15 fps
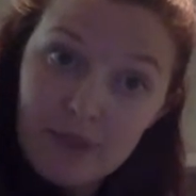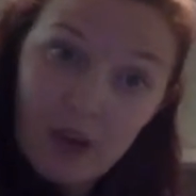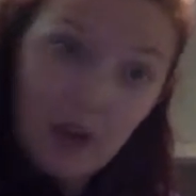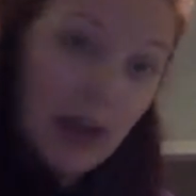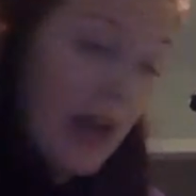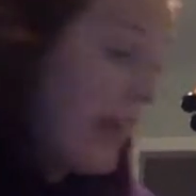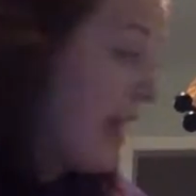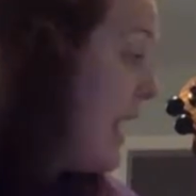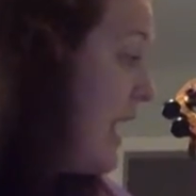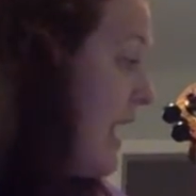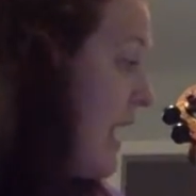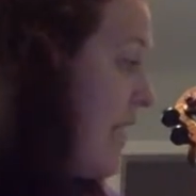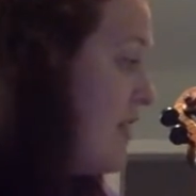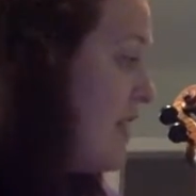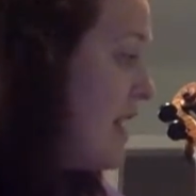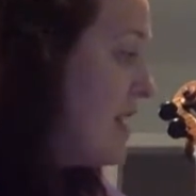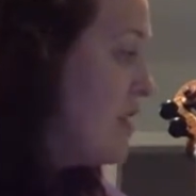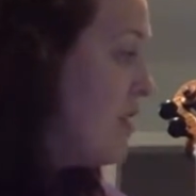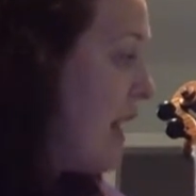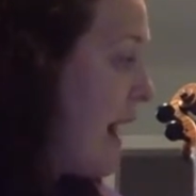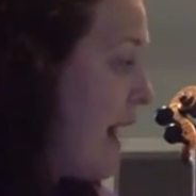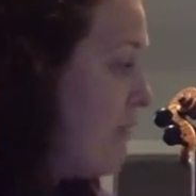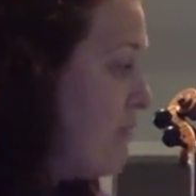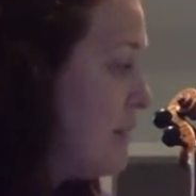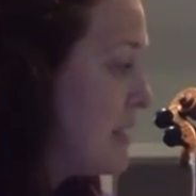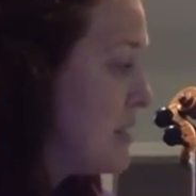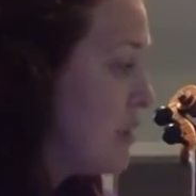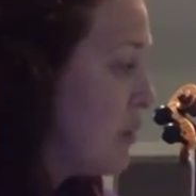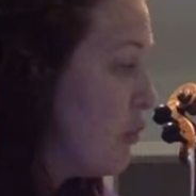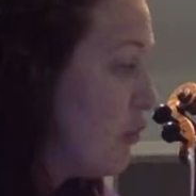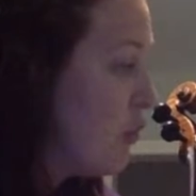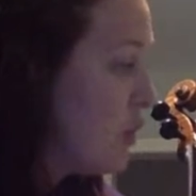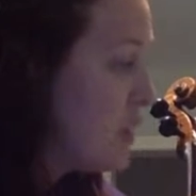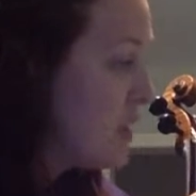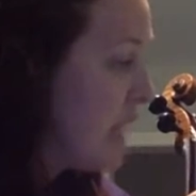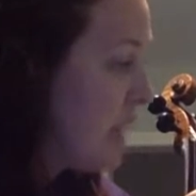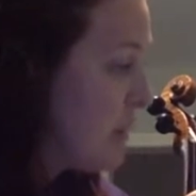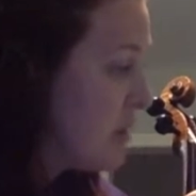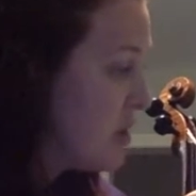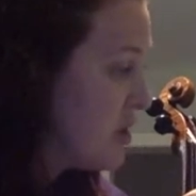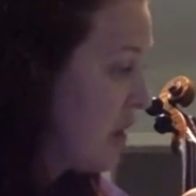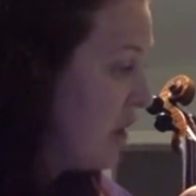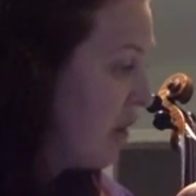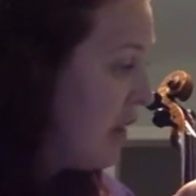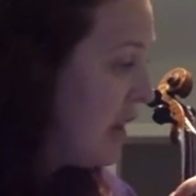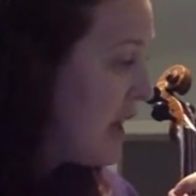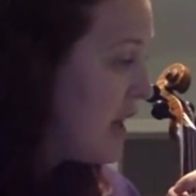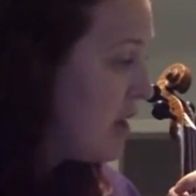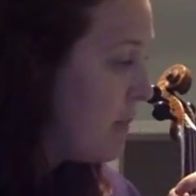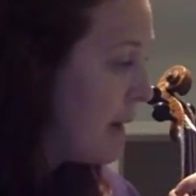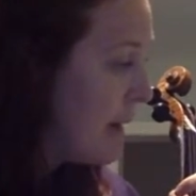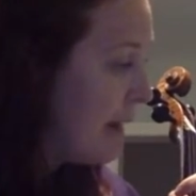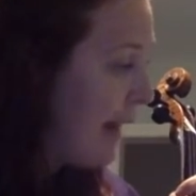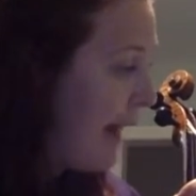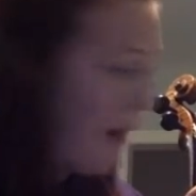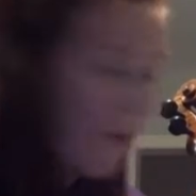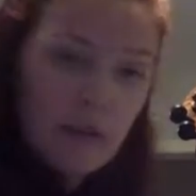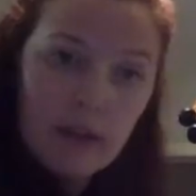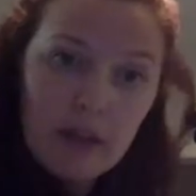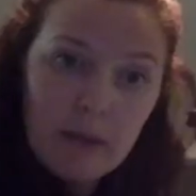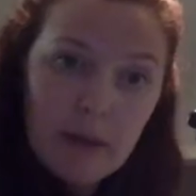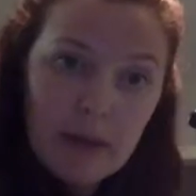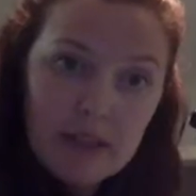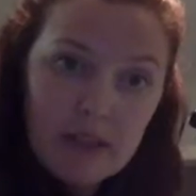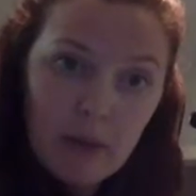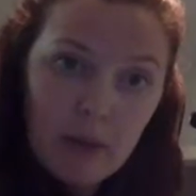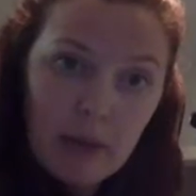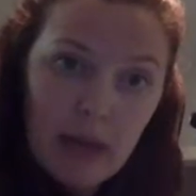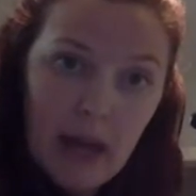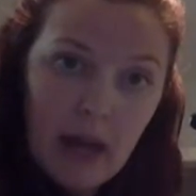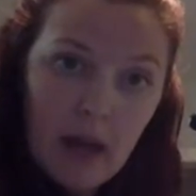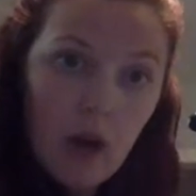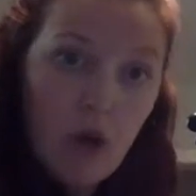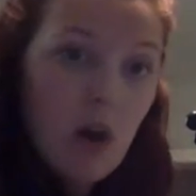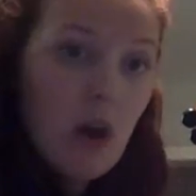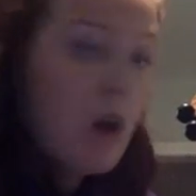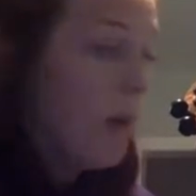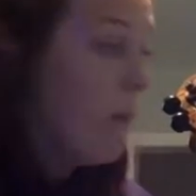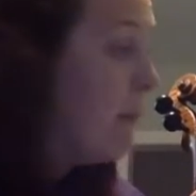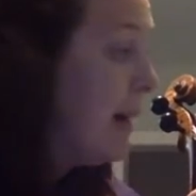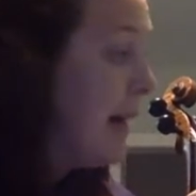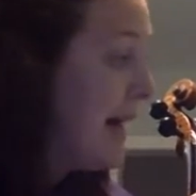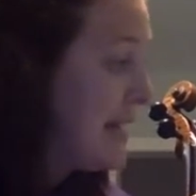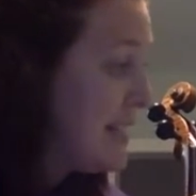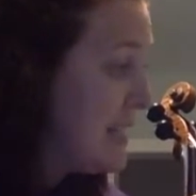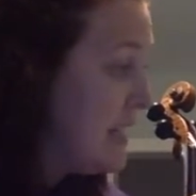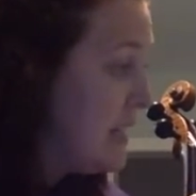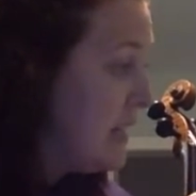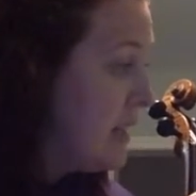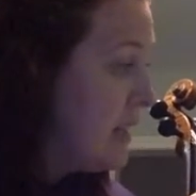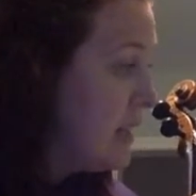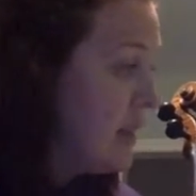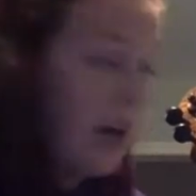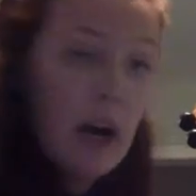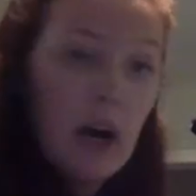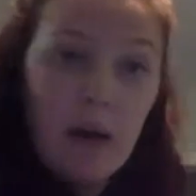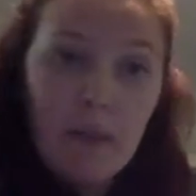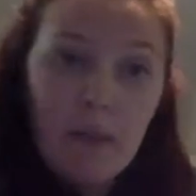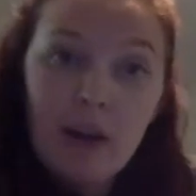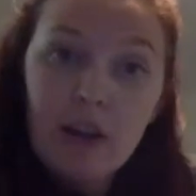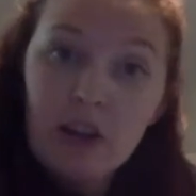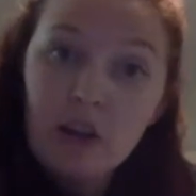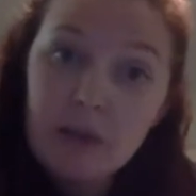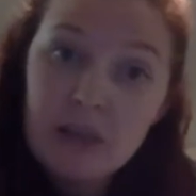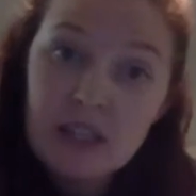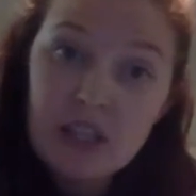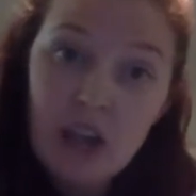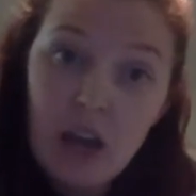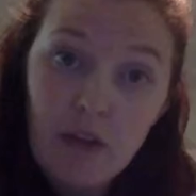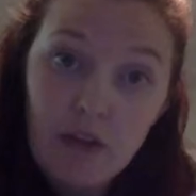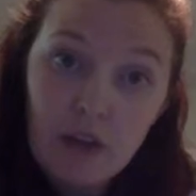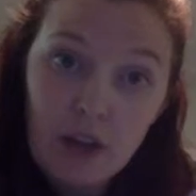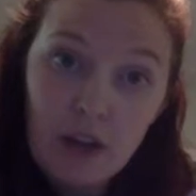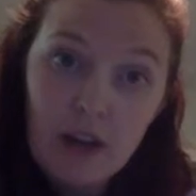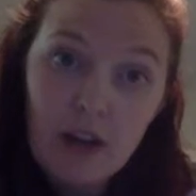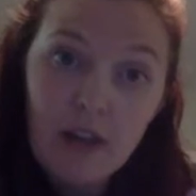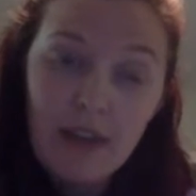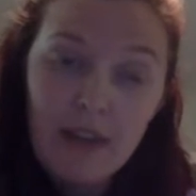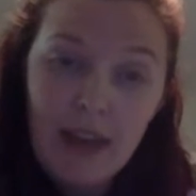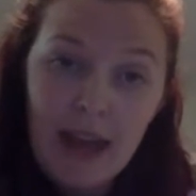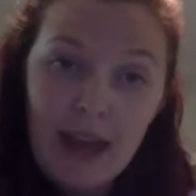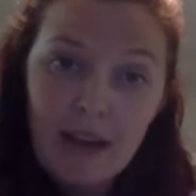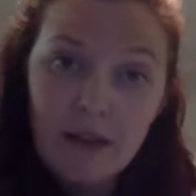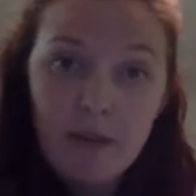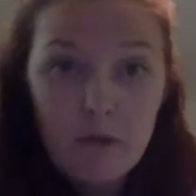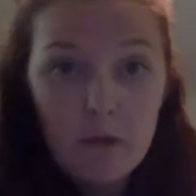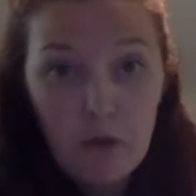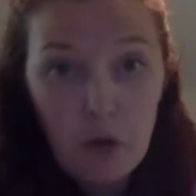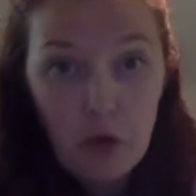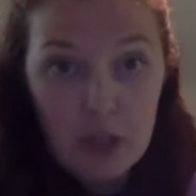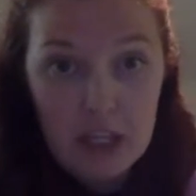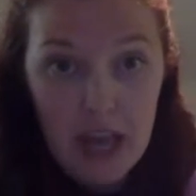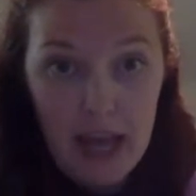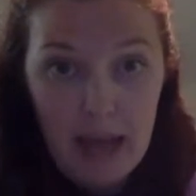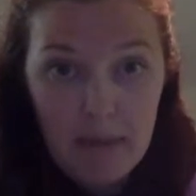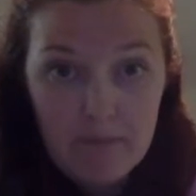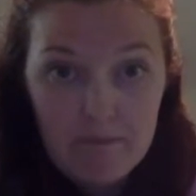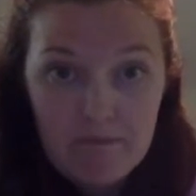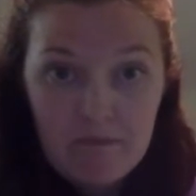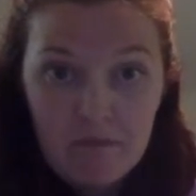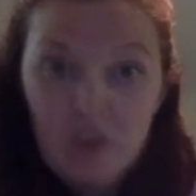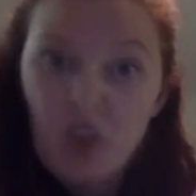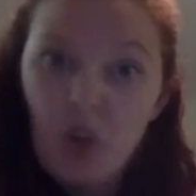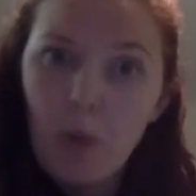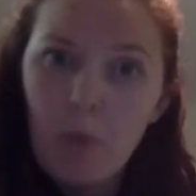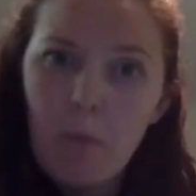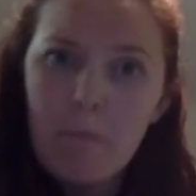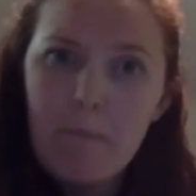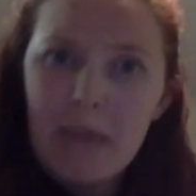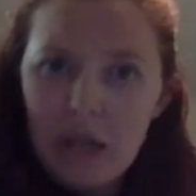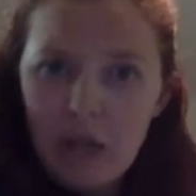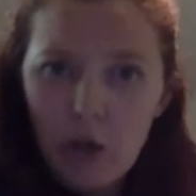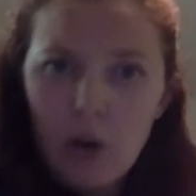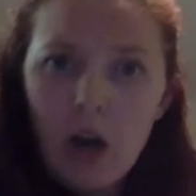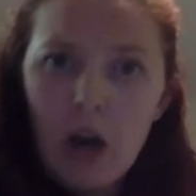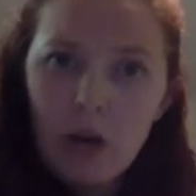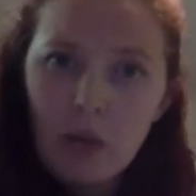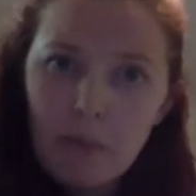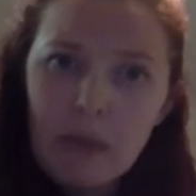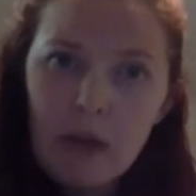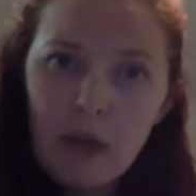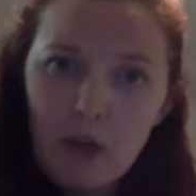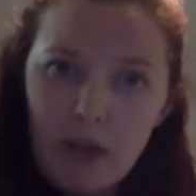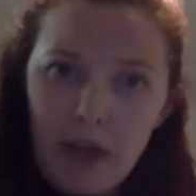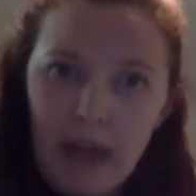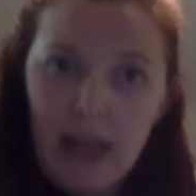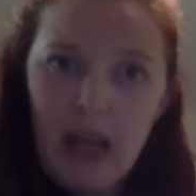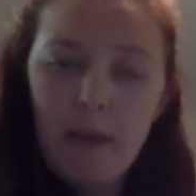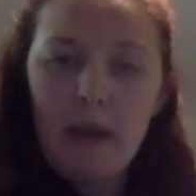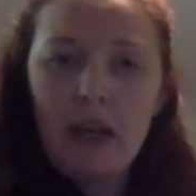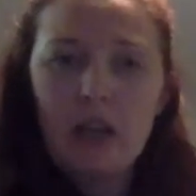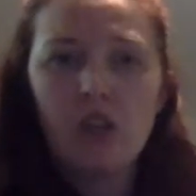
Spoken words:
Okay? And then you have mezzo forte, which is a little bit louder than mezzo piano, but a little bit softer than forte. So middle, our middle dynamic.